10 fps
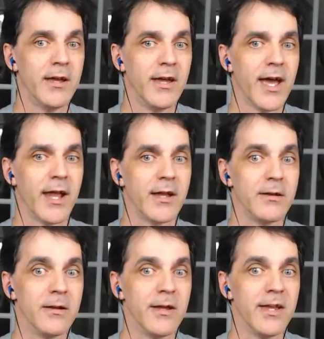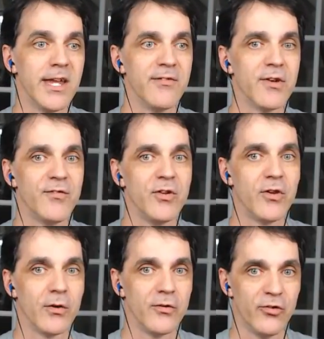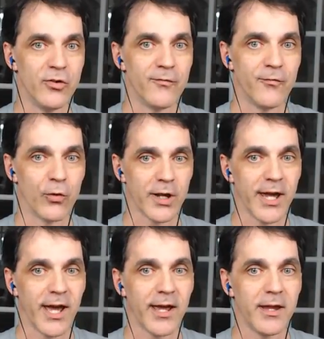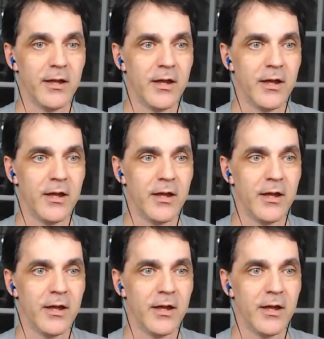And even if you don't shoot 4K,